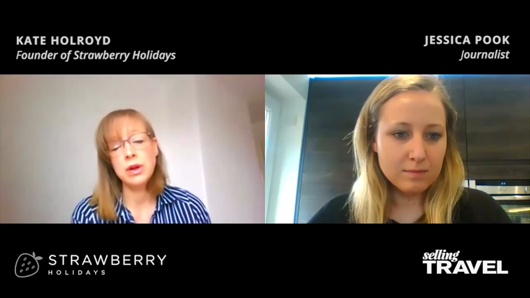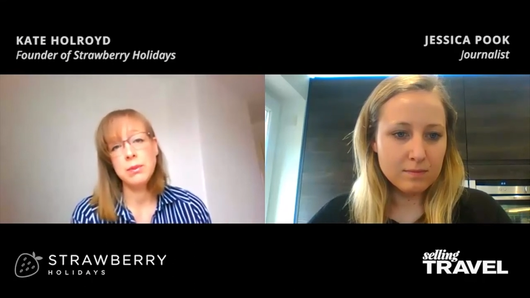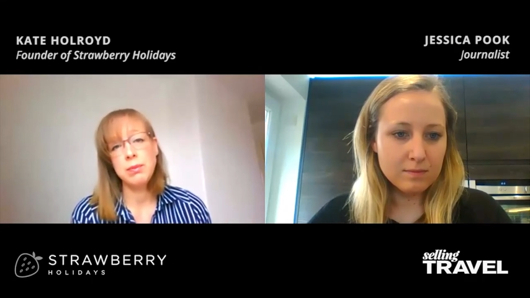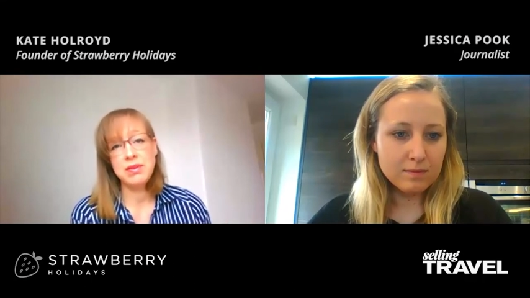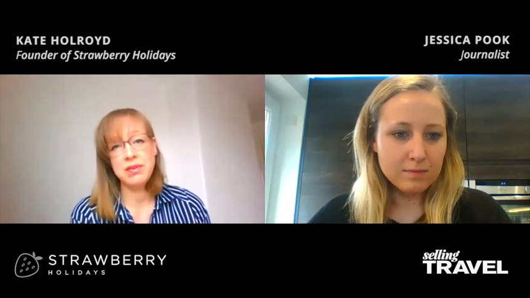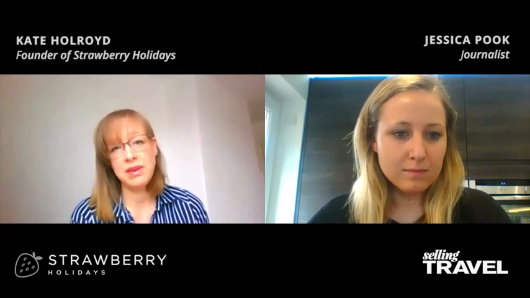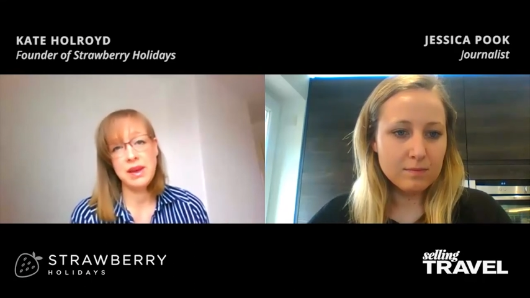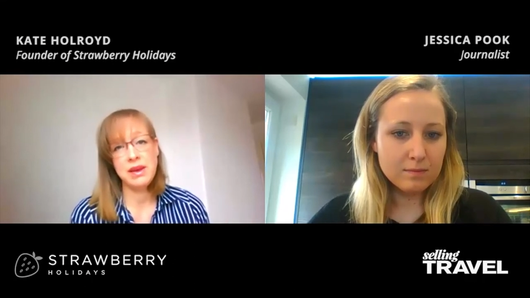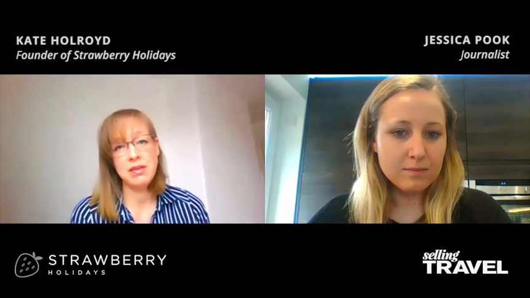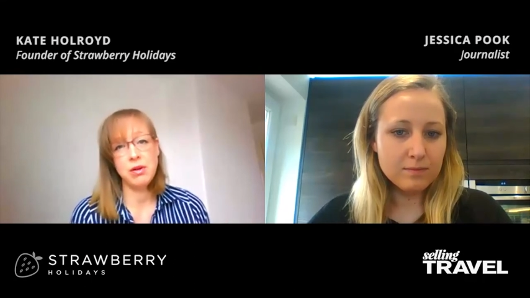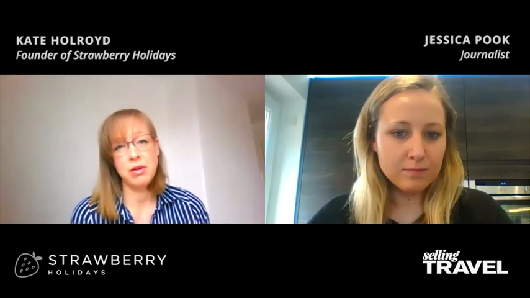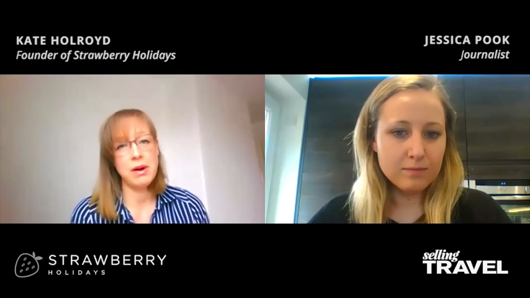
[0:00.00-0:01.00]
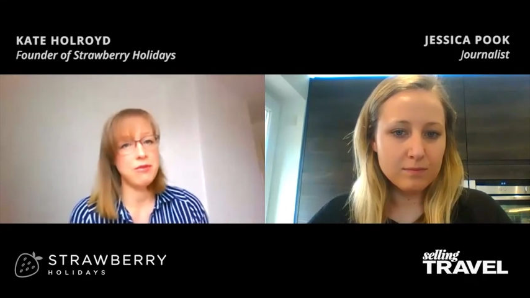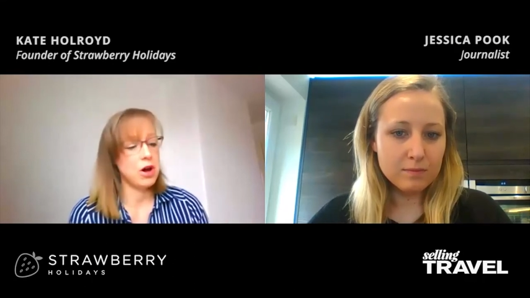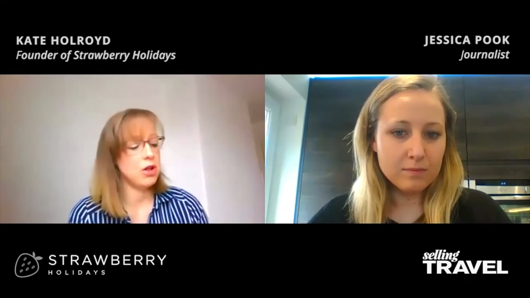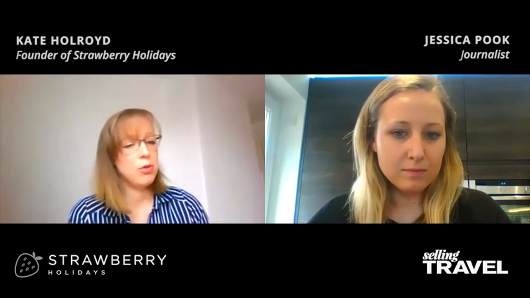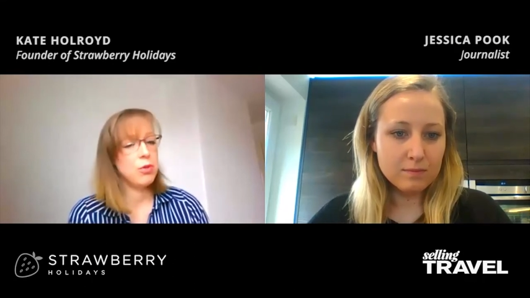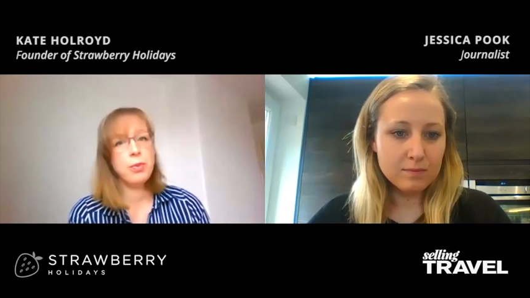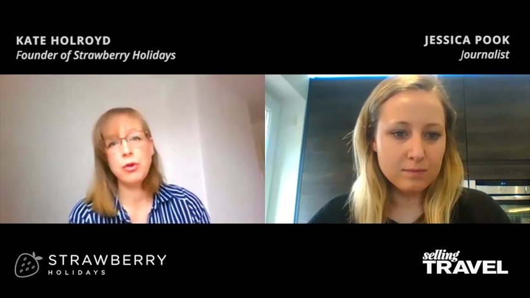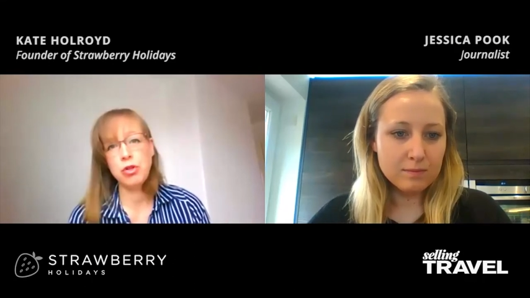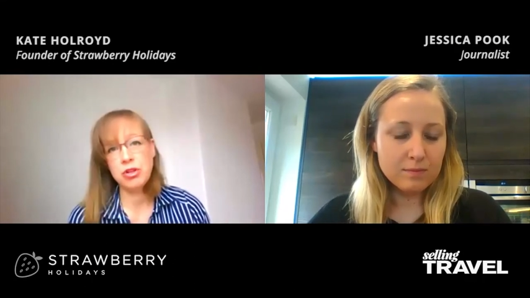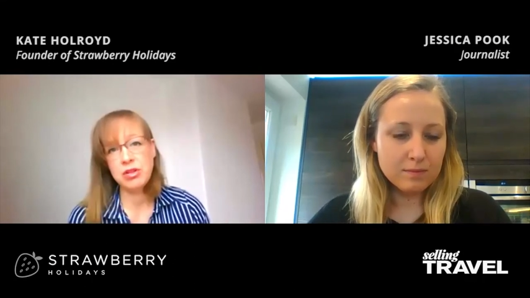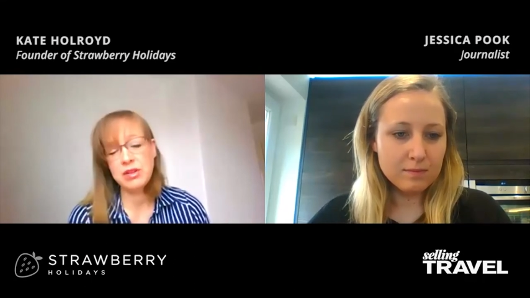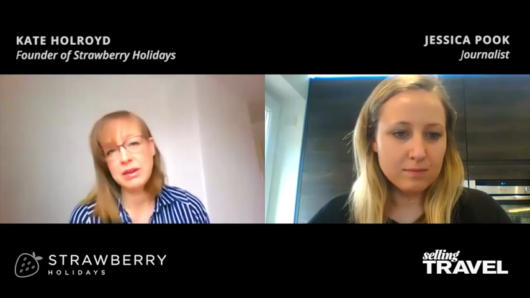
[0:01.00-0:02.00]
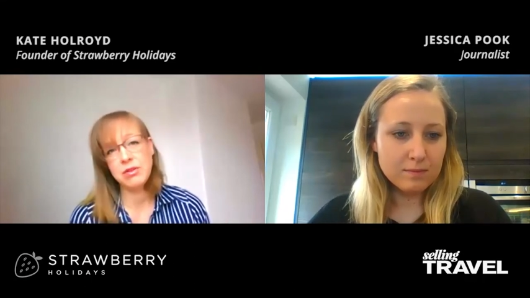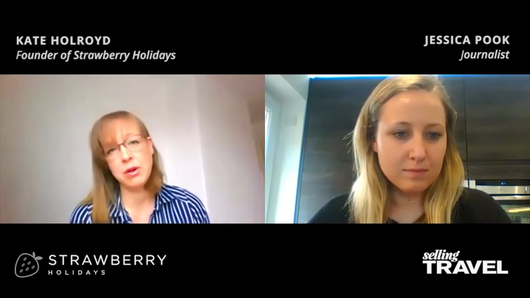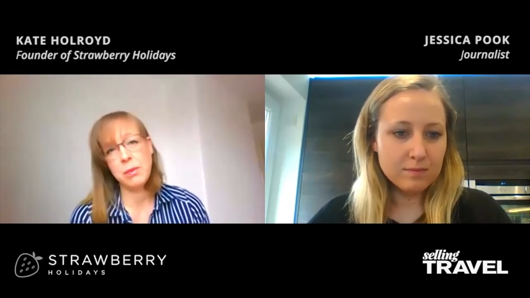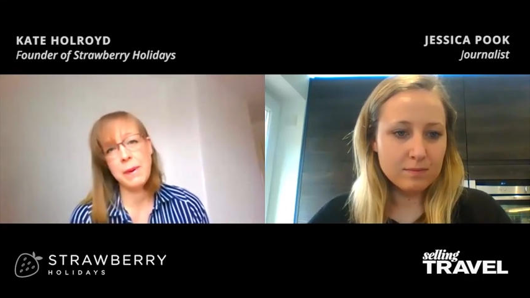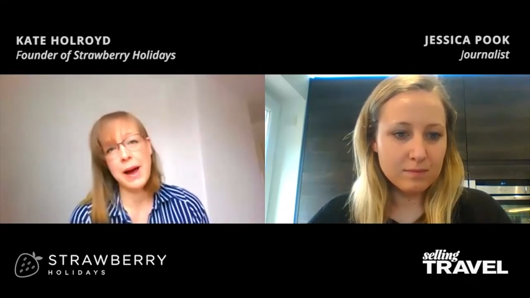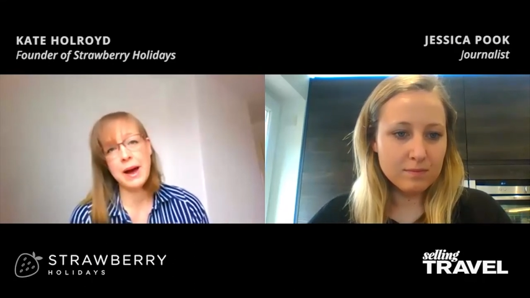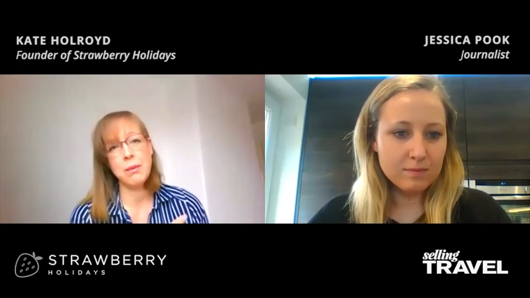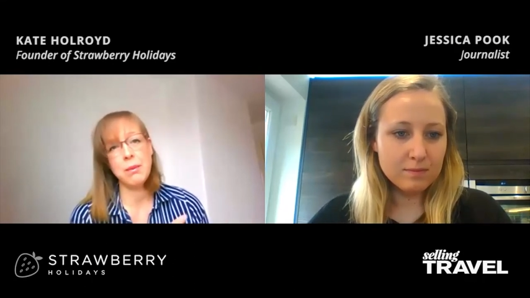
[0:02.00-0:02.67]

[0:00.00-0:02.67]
Speaker 1: businesses, so I've got the butchers deliver a pack a